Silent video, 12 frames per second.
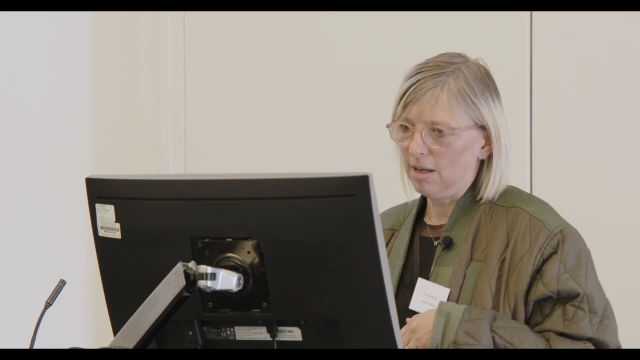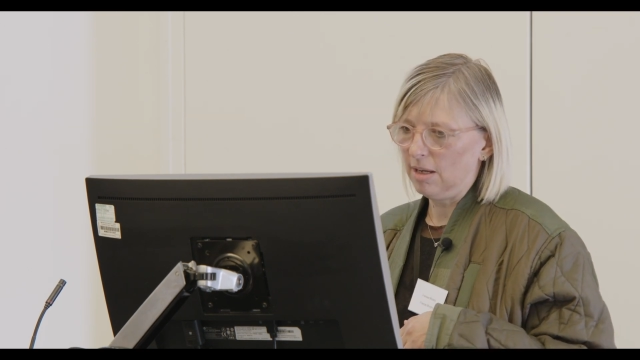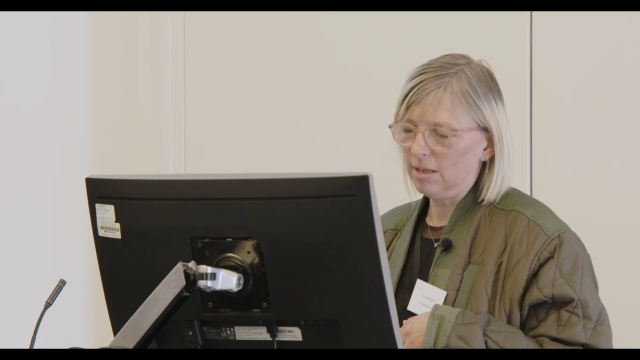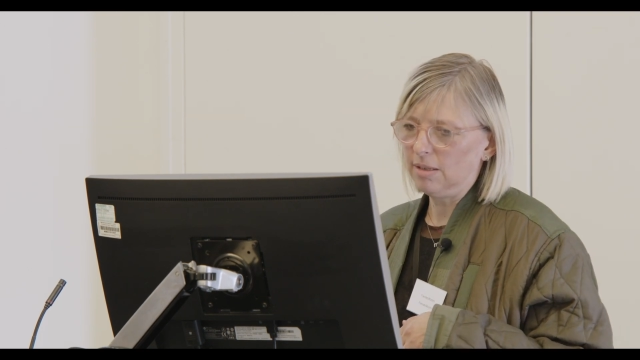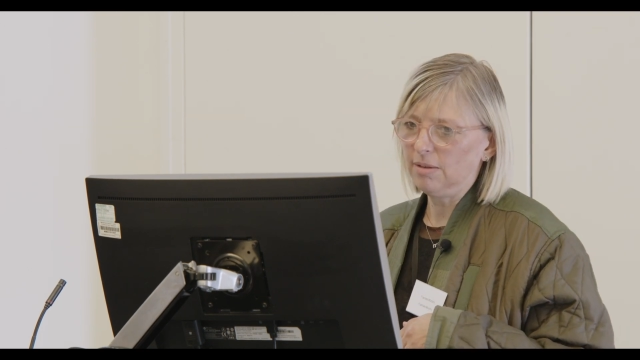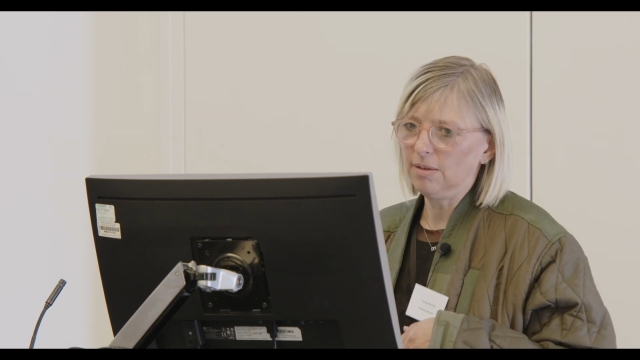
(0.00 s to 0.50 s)

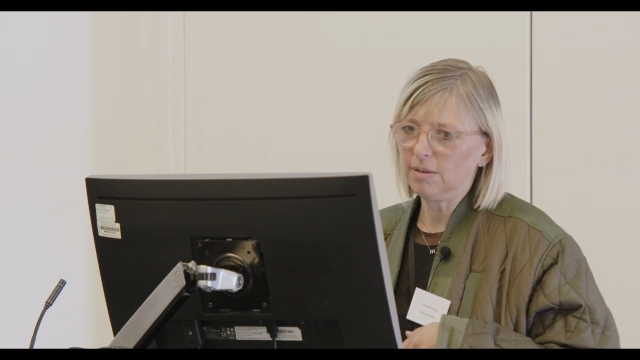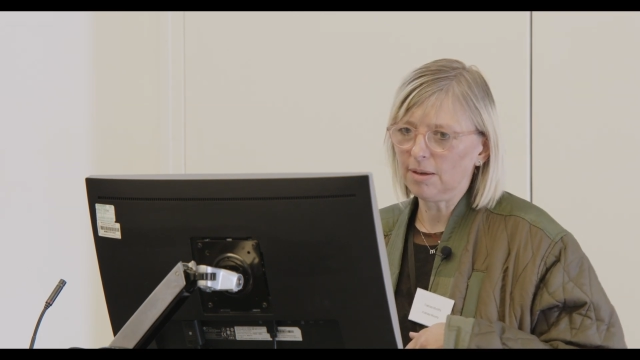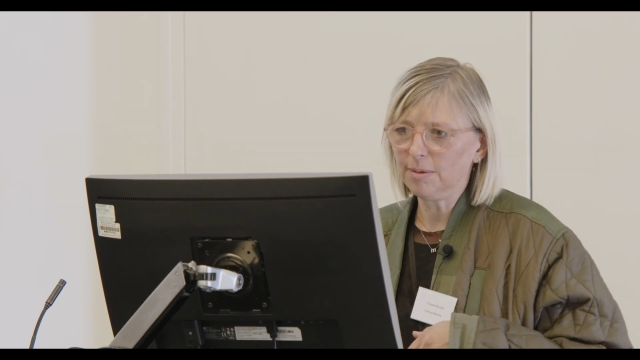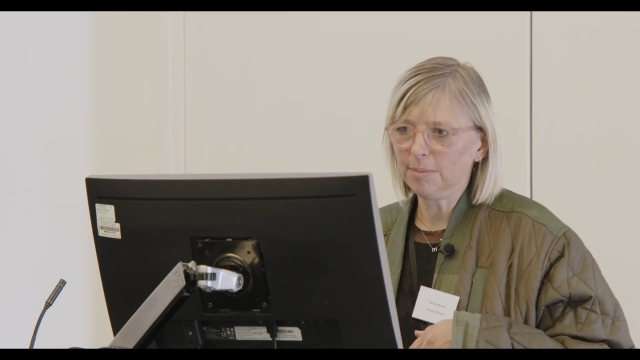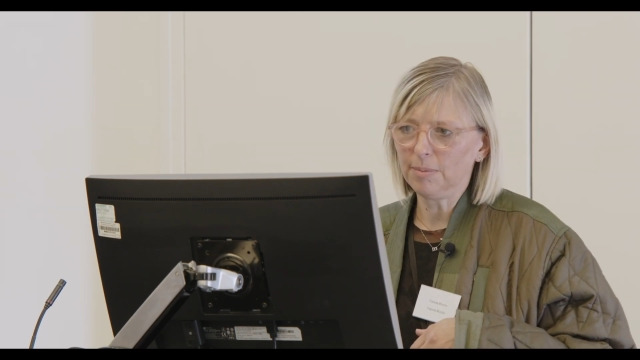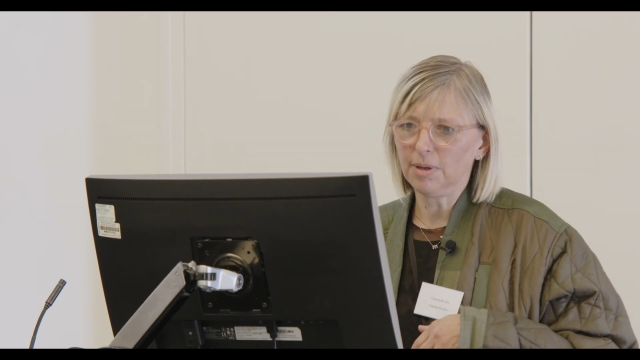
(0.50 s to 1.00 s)
And
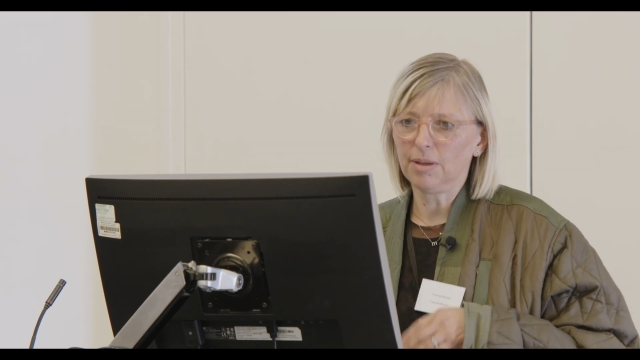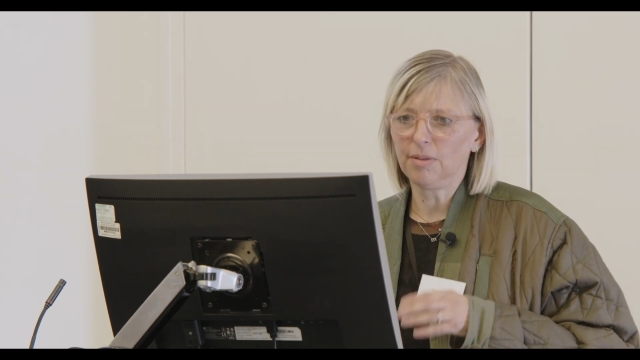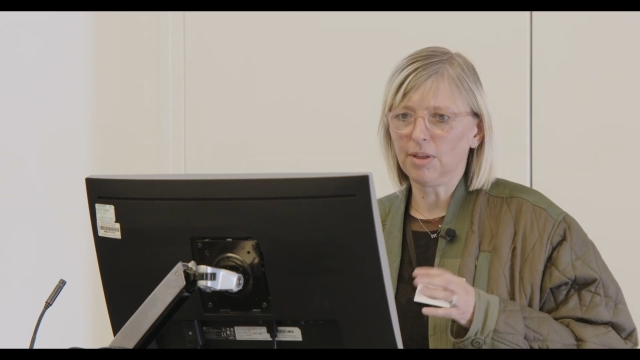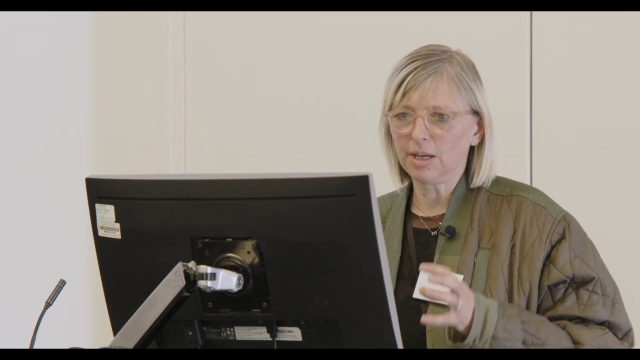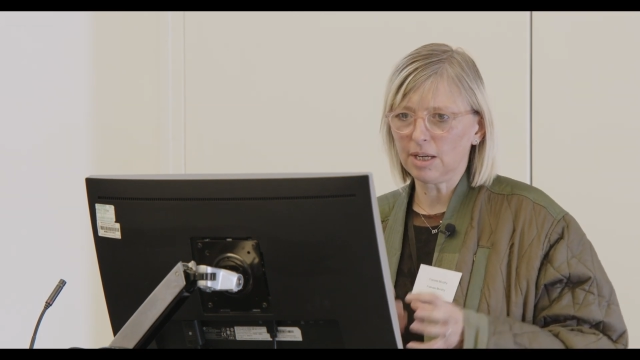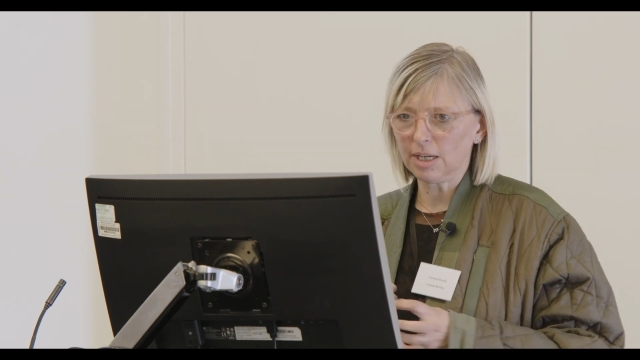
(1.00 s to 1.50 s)

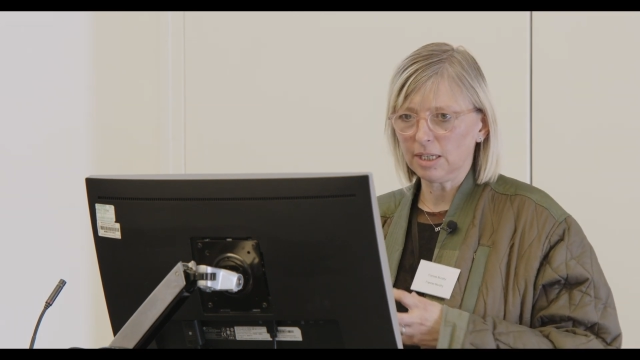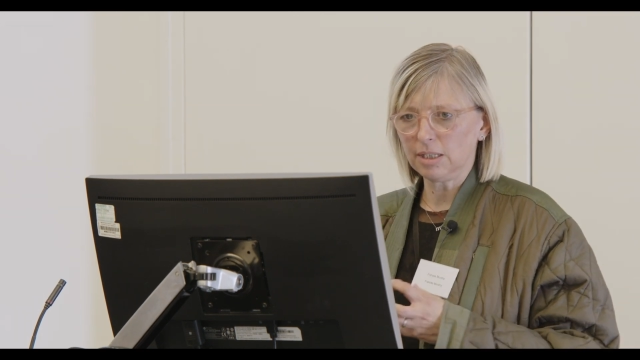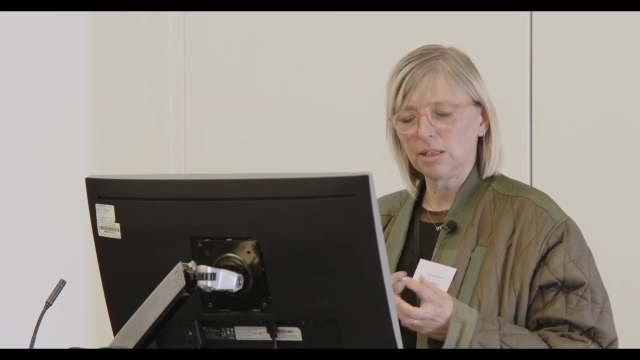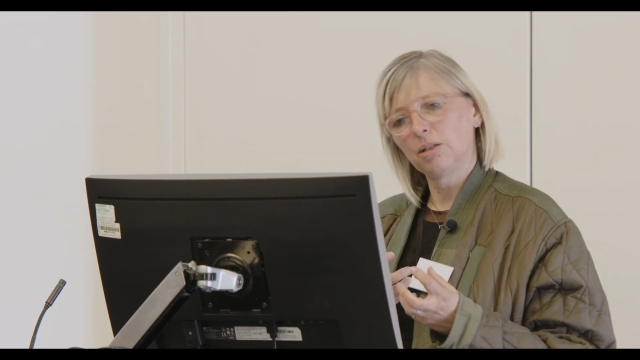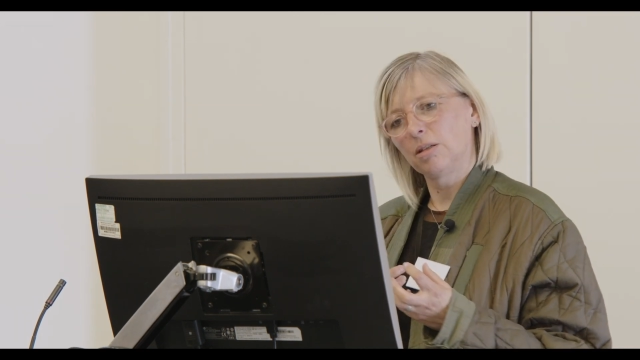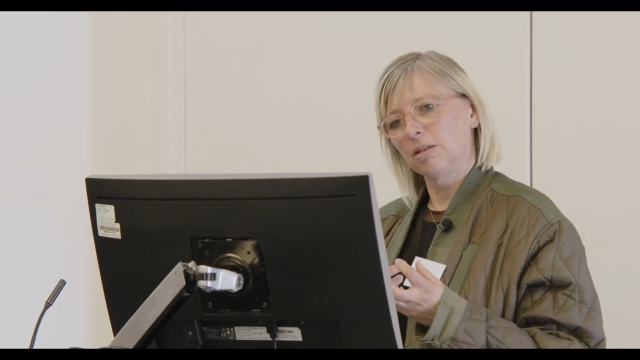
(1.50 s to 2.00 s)
then I
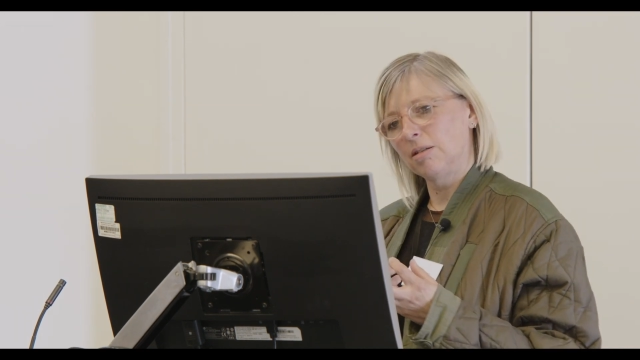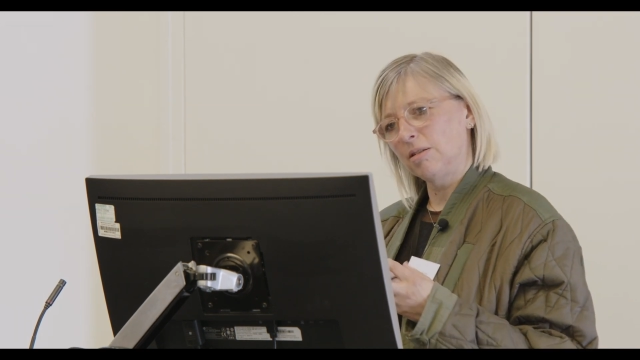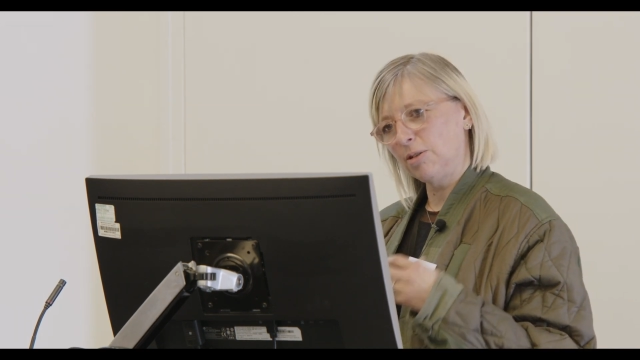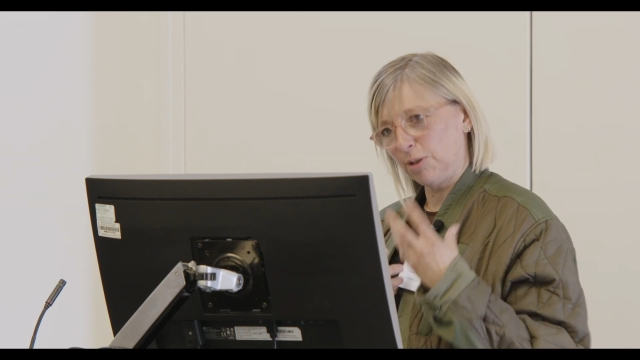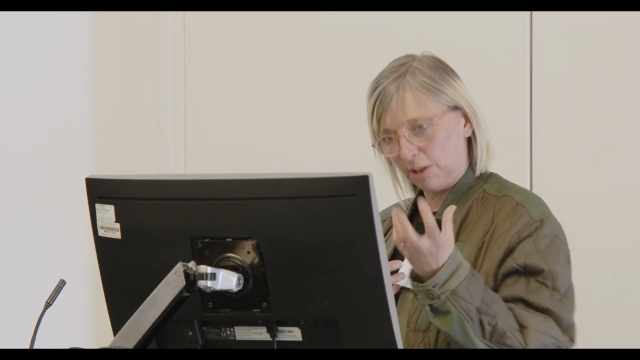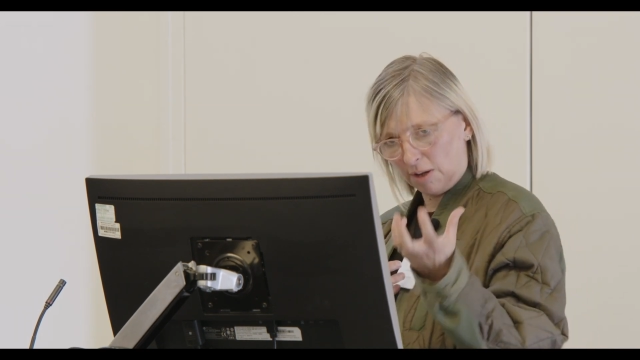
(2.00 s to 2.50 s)

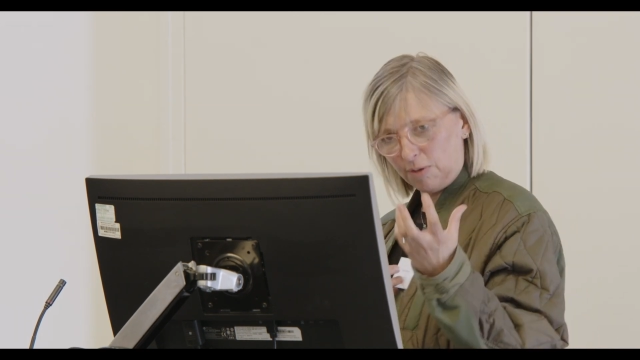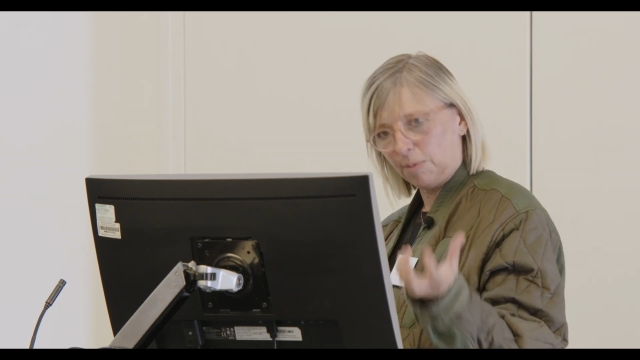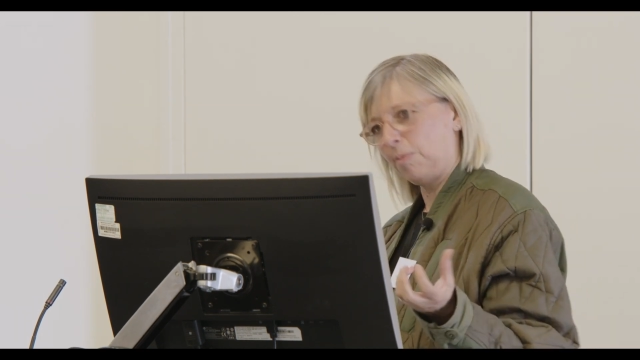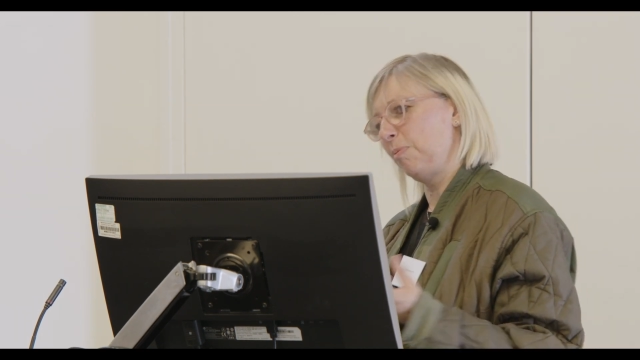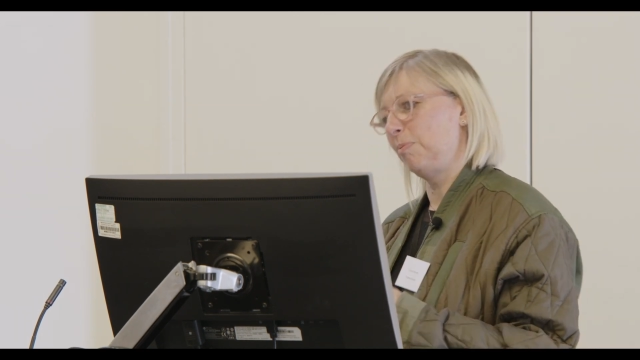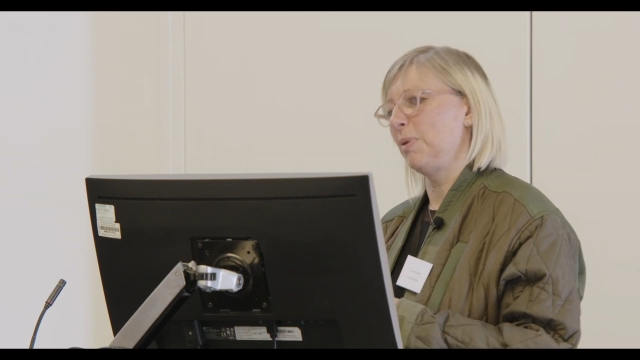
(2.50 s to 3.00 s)
took another